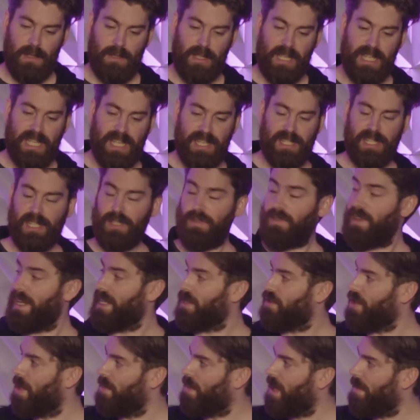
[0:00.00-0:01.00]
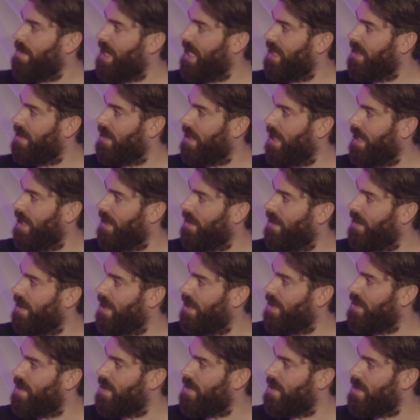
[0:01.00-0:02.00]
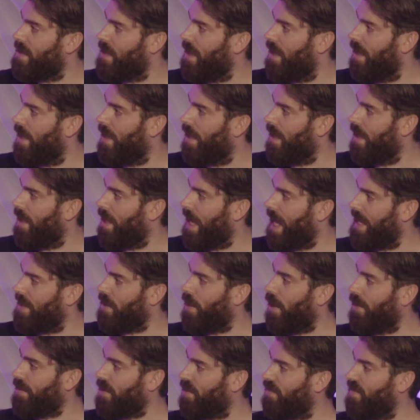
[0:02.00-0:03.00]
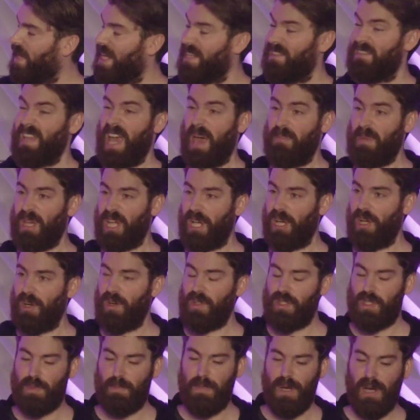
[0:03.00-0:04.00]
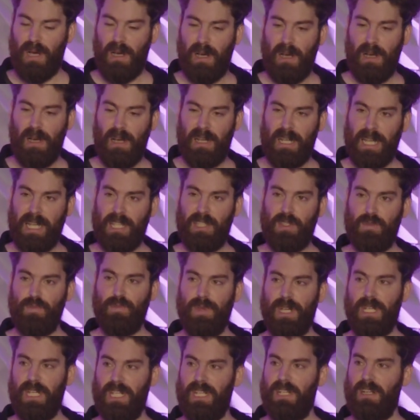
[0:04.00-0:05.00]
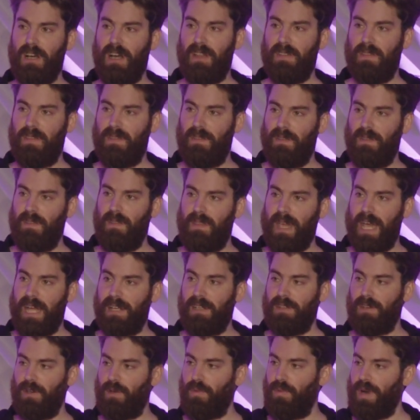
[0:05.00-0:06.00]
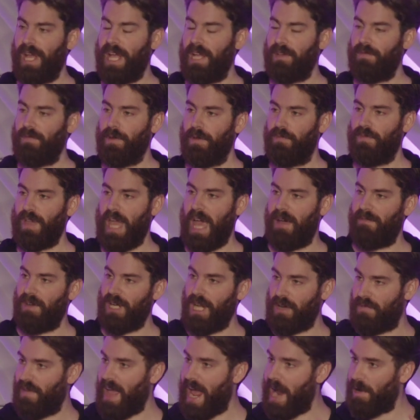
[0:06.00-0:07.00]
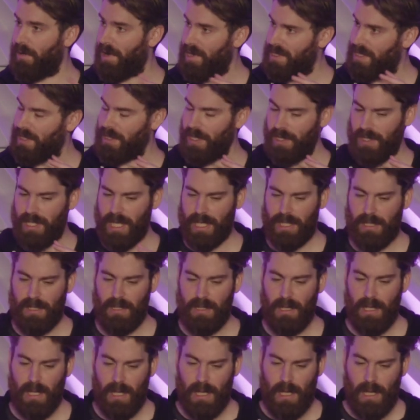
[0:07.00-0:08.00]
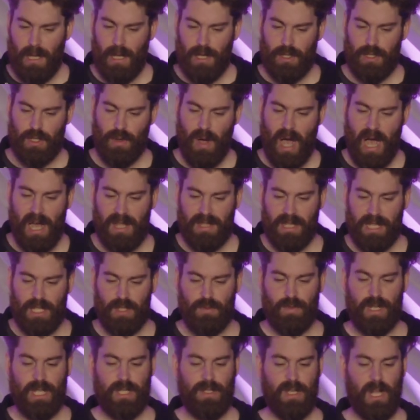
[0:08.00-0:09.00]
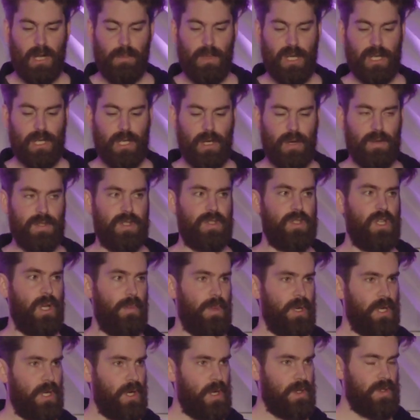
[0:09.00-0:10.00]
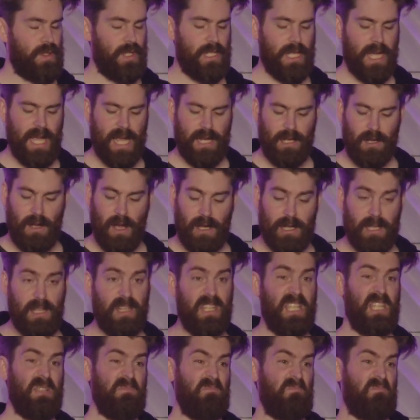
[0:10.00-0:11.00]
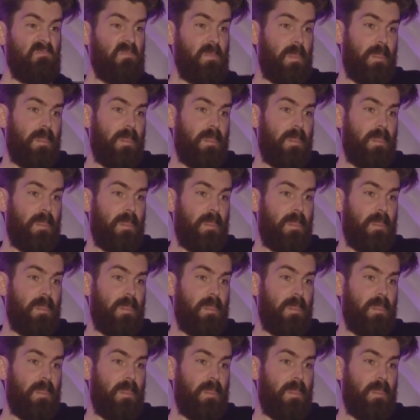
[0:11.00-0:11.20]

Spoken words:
The easiest thing to implement and understand is Hamming codes, but it's really not that great if you have a lot of errors in your signal. So either it's Reed-Solomon codes, turbo codes today, and luckily